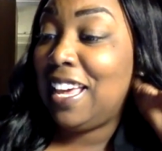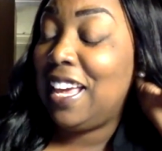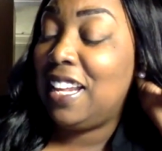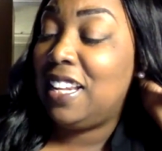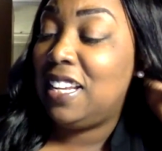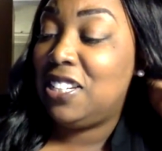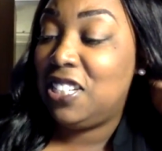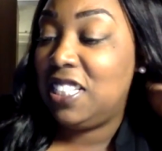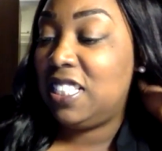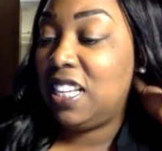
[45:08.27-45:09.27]
And then
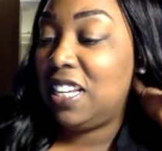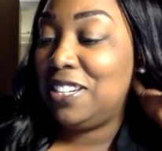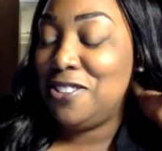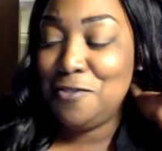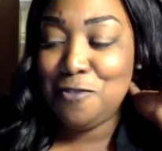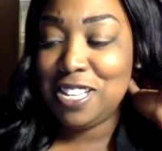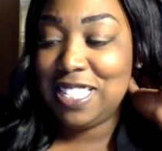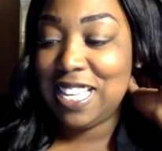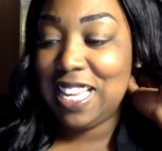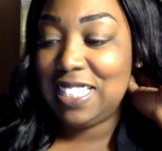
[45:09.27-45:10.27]
she said, you want
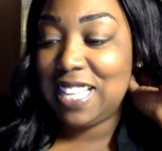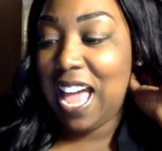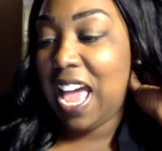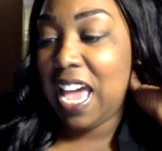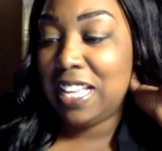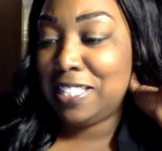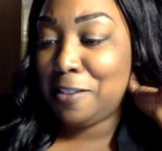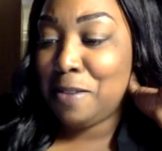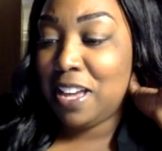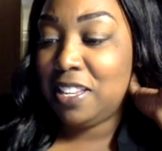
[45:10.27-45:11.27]
sex? I ask
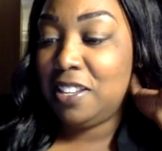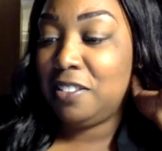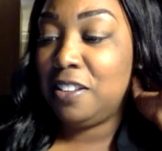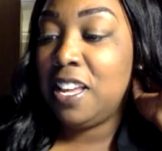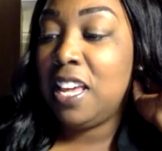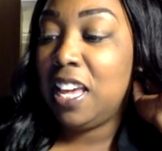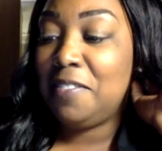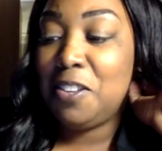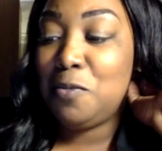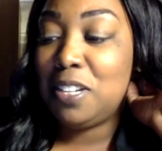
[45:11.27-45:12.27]
about you.
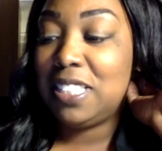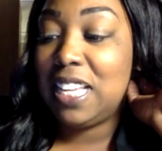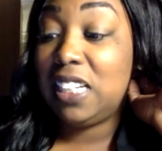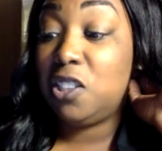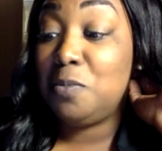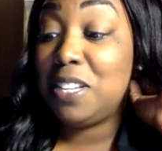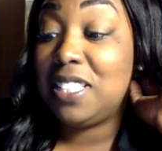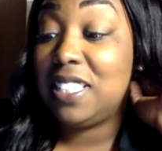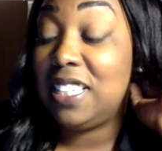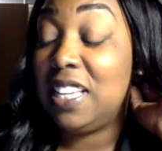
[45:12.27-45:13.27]
If you want sex, you
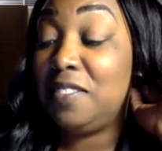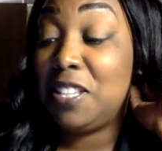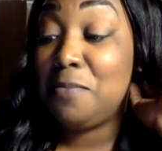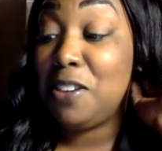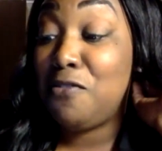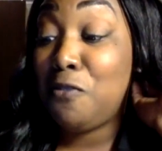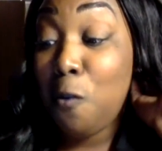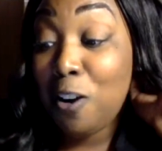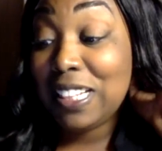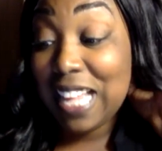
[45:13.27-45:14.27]
must give to me
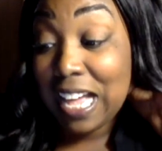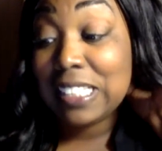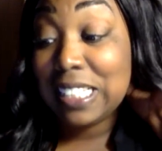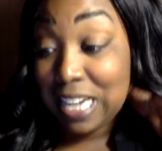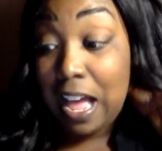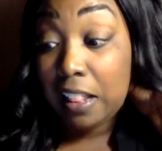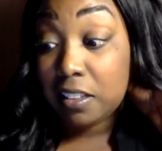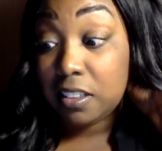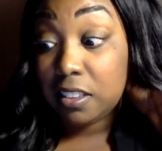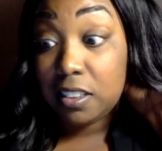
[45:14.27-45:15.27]

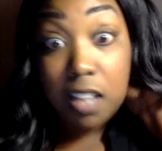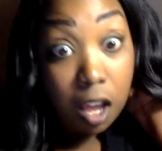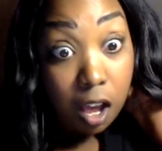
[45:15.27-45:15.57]
$4,000.